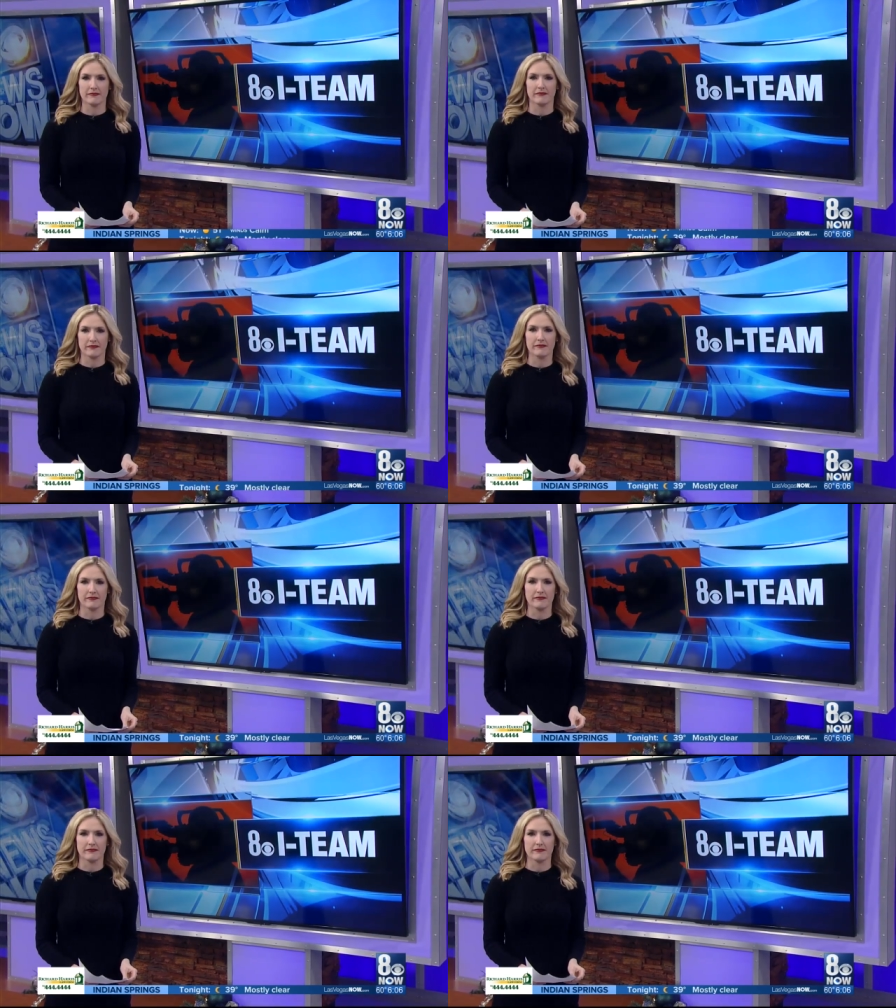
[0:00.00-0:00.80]
revealed in
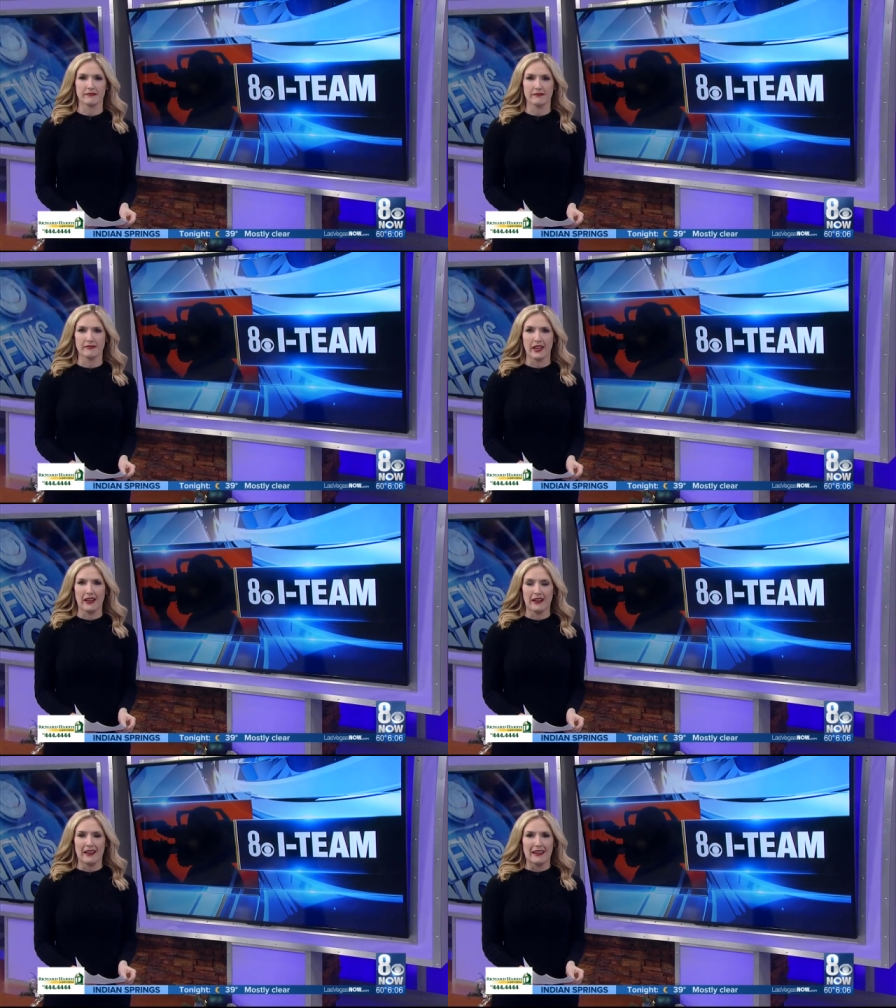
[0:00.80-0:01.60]
the case.
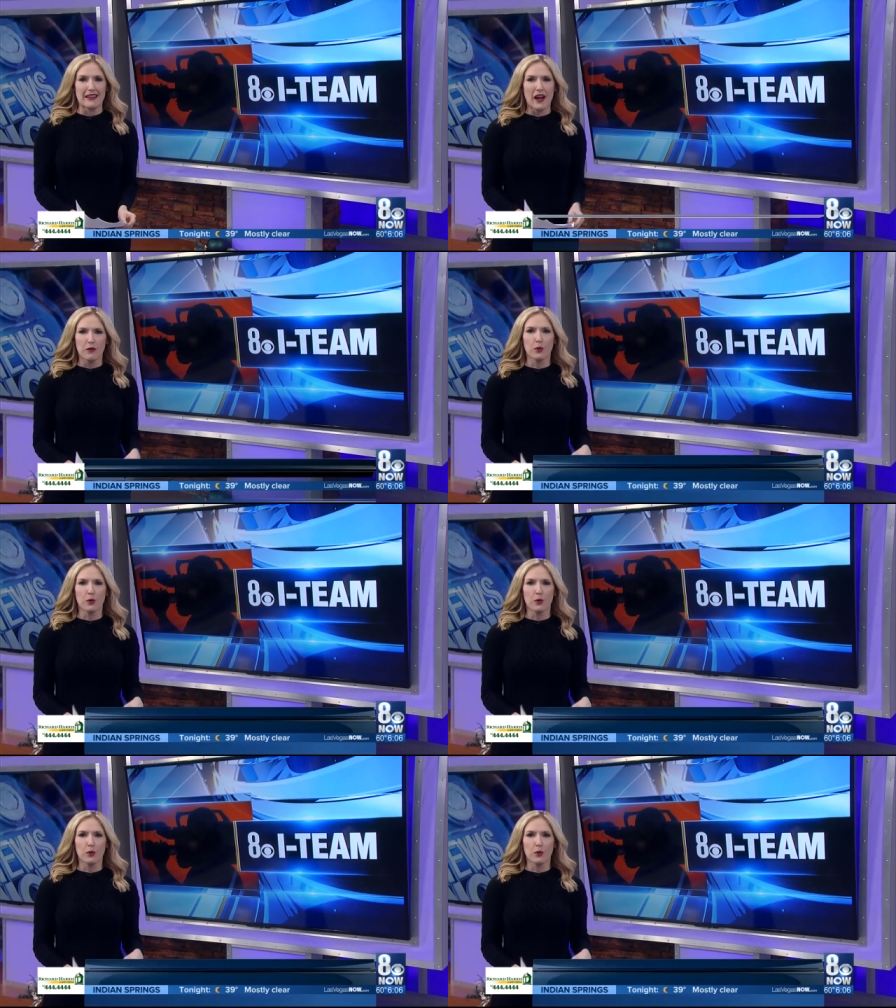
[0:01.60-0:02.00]
Vanessa? Yeah,